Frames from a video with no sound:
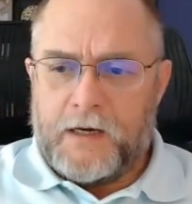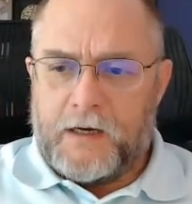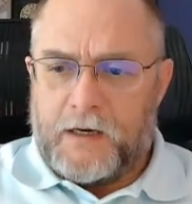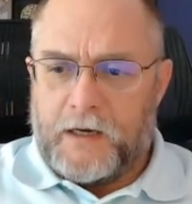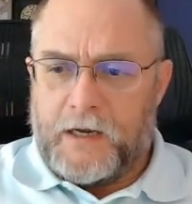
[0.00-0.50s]

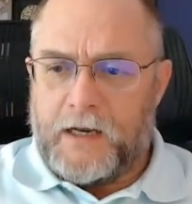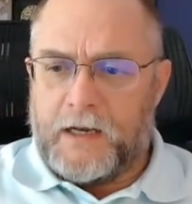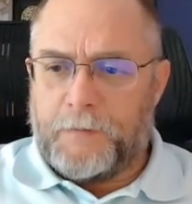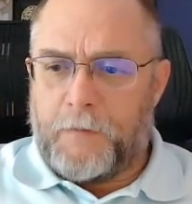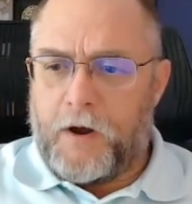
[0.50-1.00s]
Again
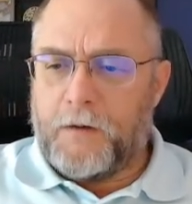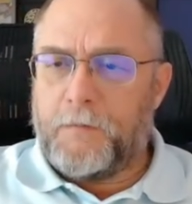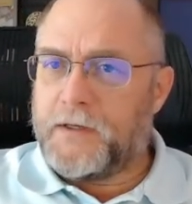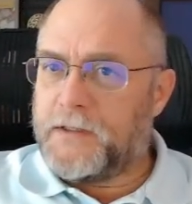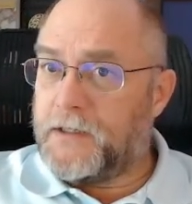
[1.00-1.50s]
at the bottom,
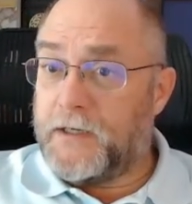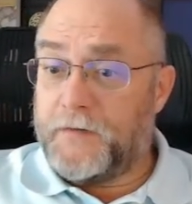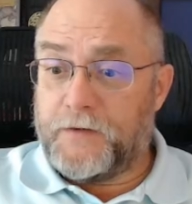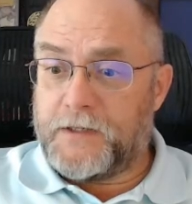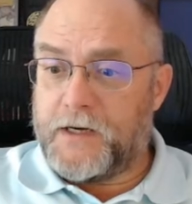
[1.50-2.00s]
this is a
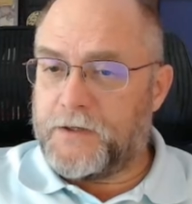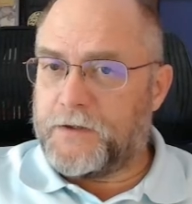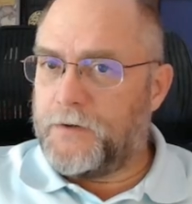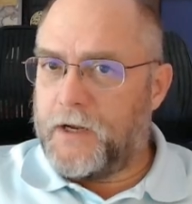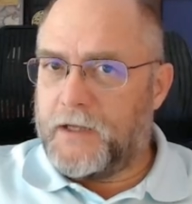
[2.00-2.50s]
different
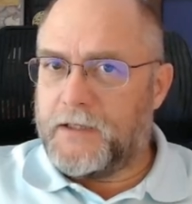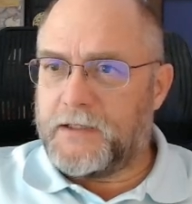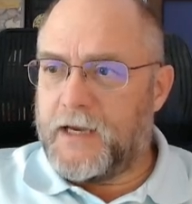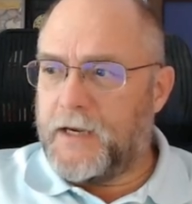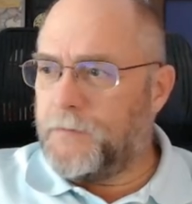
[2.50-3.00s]
tester, not the
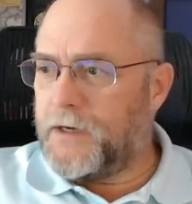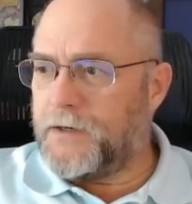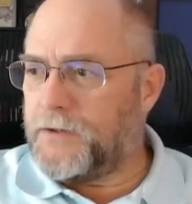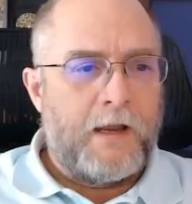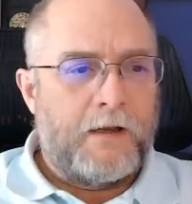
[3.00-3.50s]
same
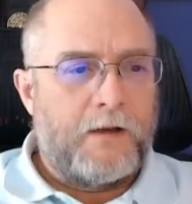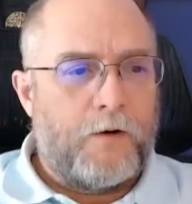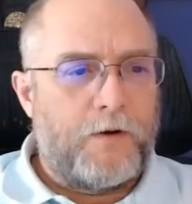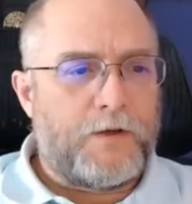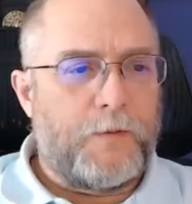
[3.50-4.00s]
tester.
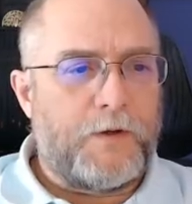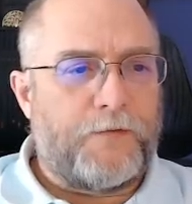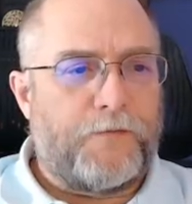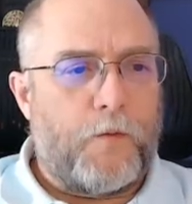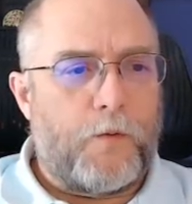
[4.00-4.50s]
Notice which
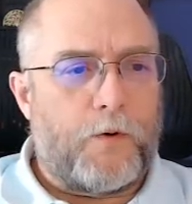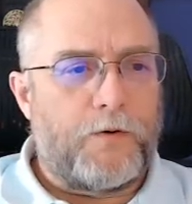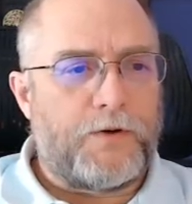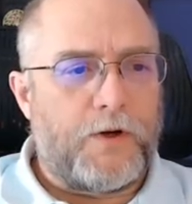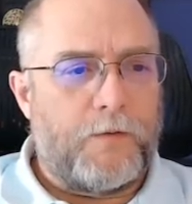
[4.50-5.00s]
4
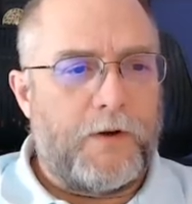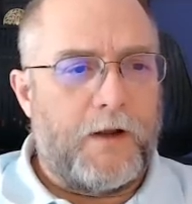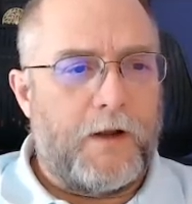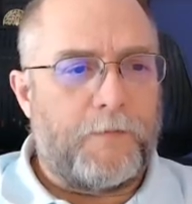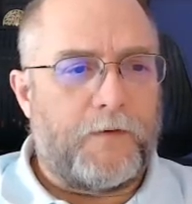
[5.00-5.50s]
are showing
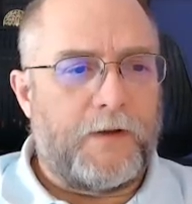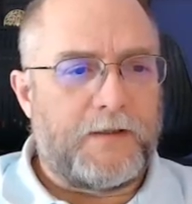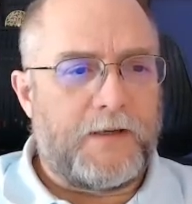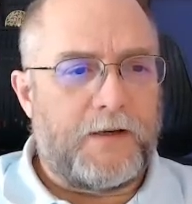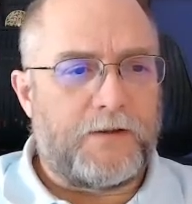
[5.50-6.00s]
up for this
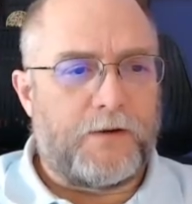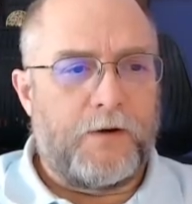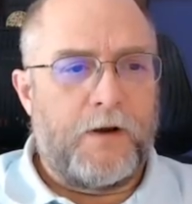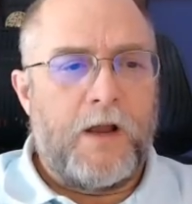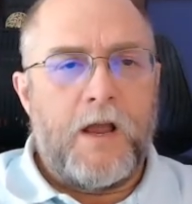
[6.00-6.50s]
tester.
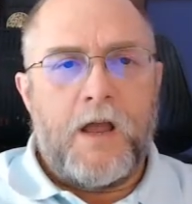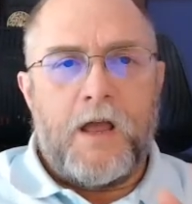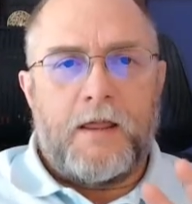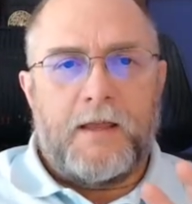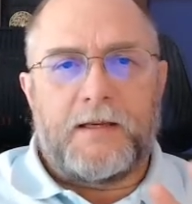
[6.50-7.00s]

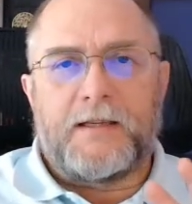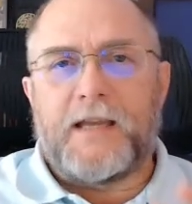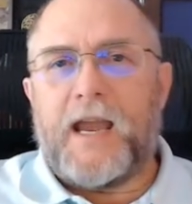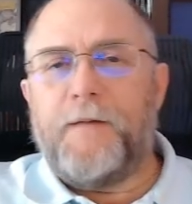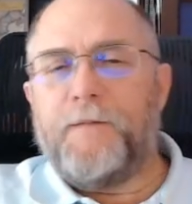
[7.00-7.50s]
The
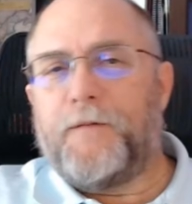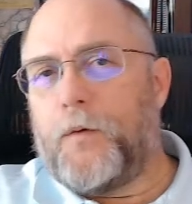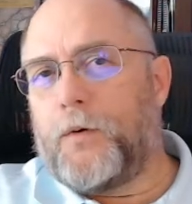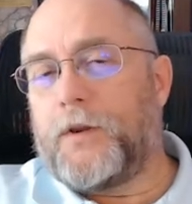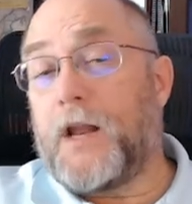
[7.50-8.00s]
same
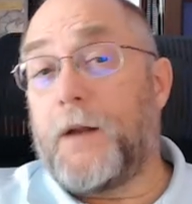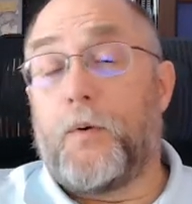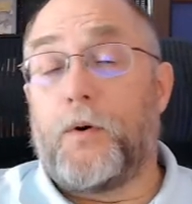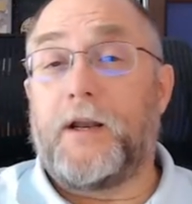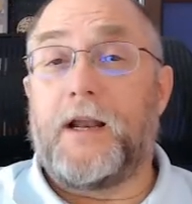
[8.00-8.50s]
4 that I
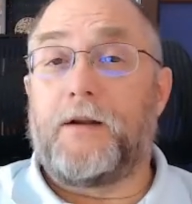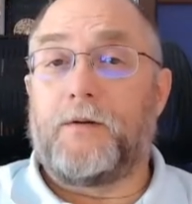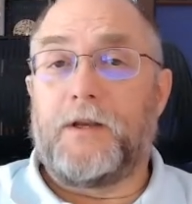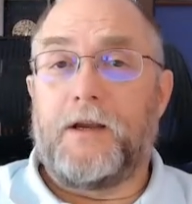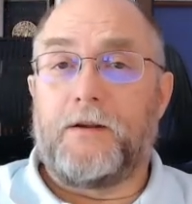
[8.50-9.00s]
pointed out
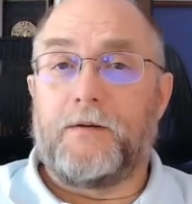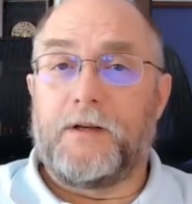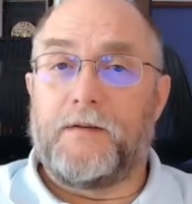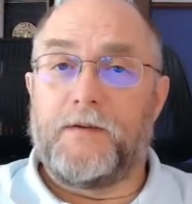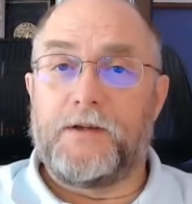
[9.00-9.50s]
on the other
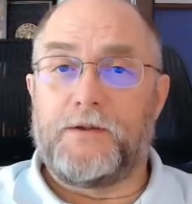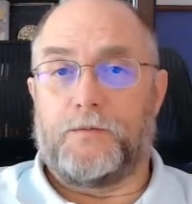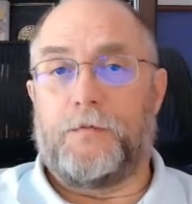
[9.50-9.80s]
individual.